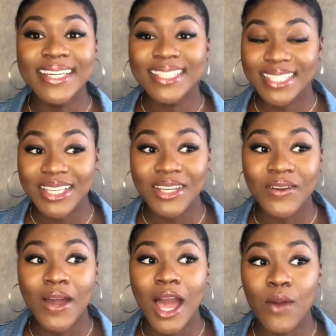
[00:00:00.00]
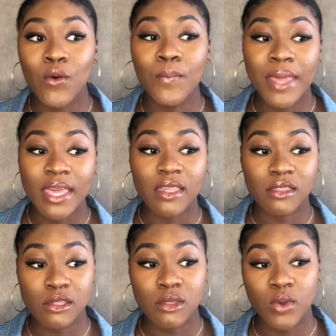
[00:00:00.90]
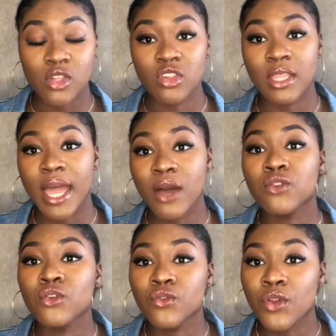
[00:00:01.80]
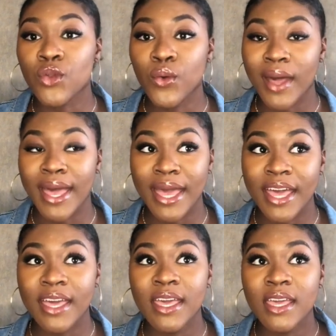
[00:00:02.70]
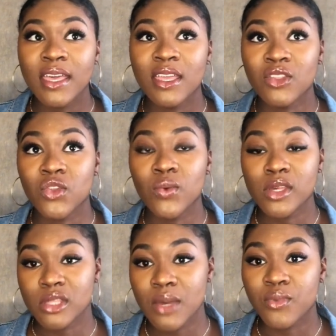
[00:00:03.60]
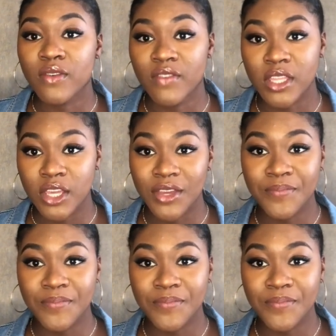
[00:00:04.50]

So I will make this question, how to grow your hair, into a separate video.